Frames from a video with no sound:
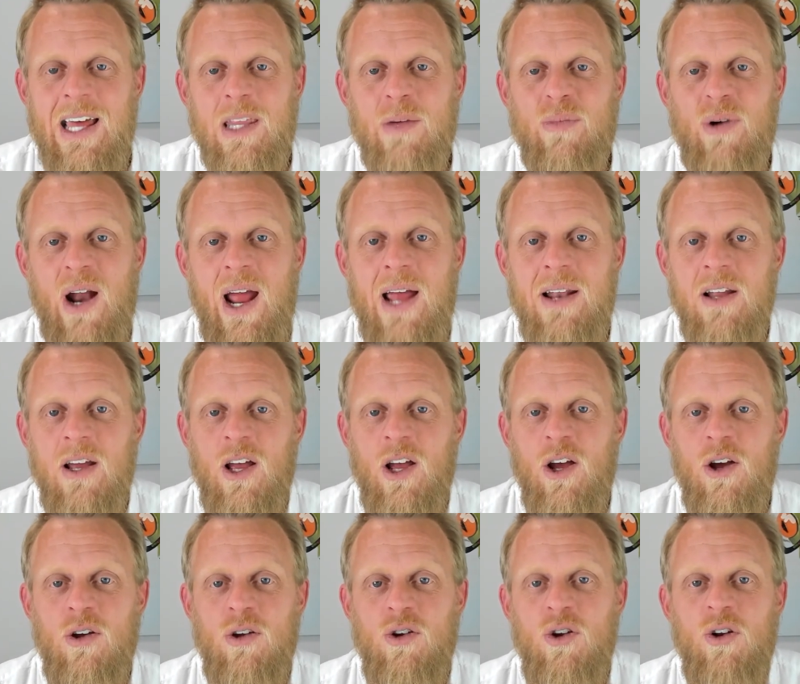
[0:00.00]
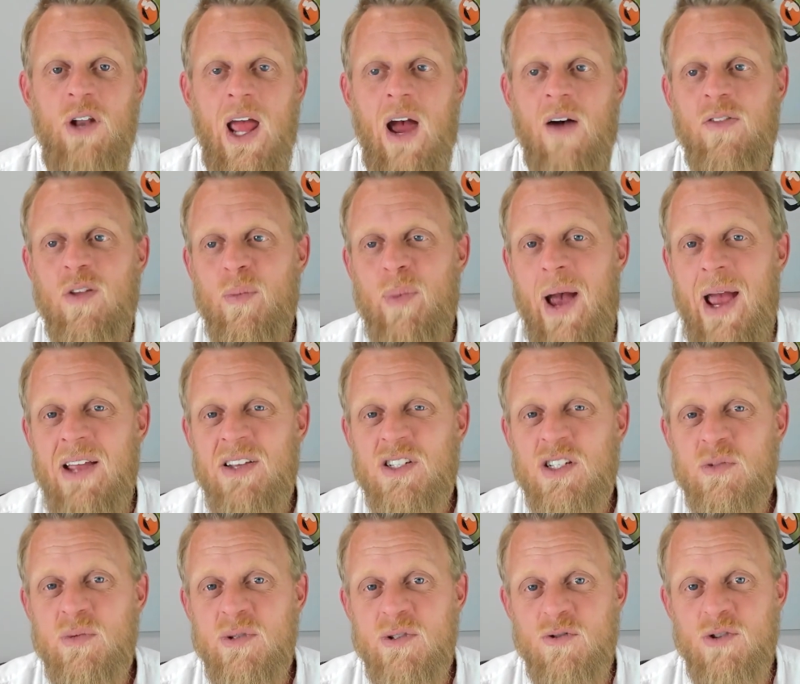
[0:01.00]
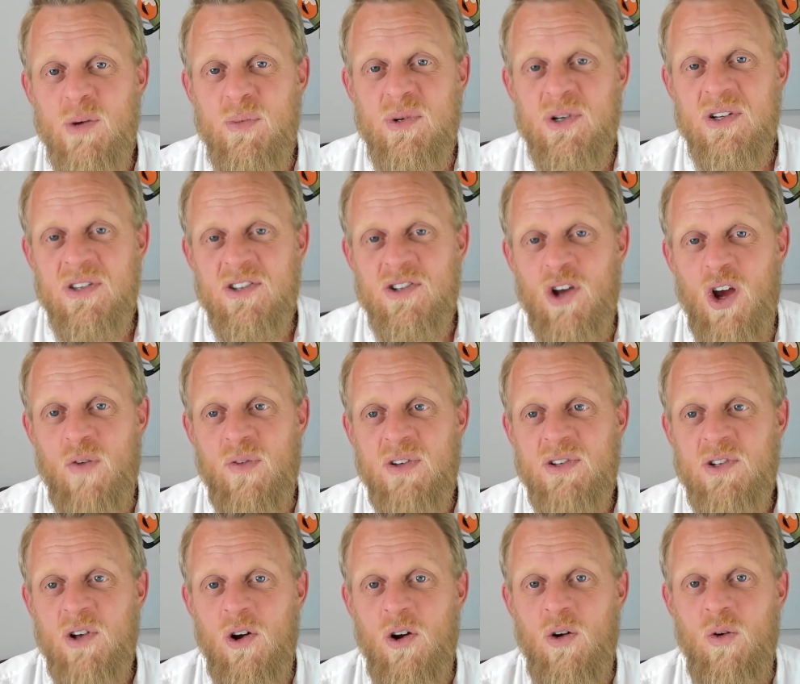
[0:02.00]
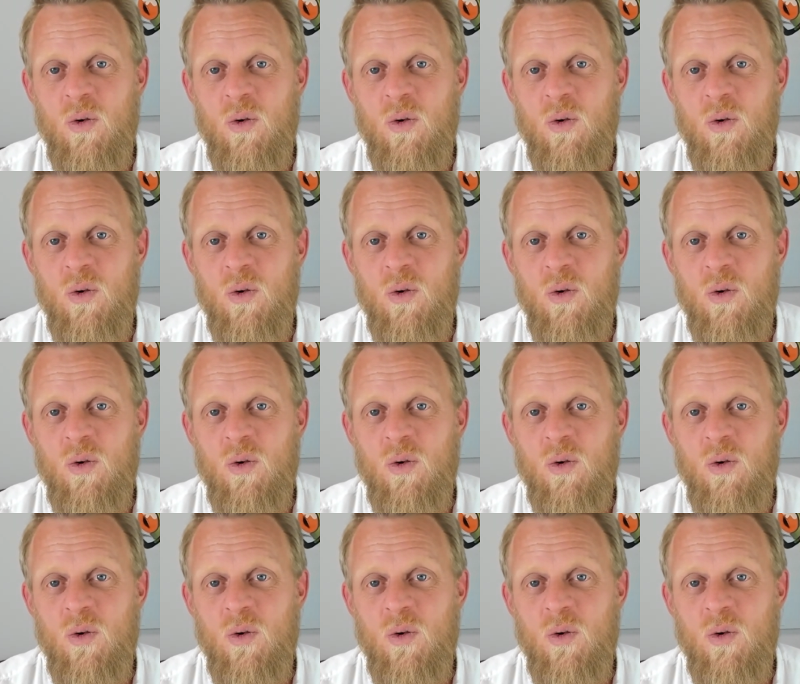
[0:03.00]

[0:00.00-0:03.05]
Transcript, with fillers: other brand, you now have to pay a subscription service,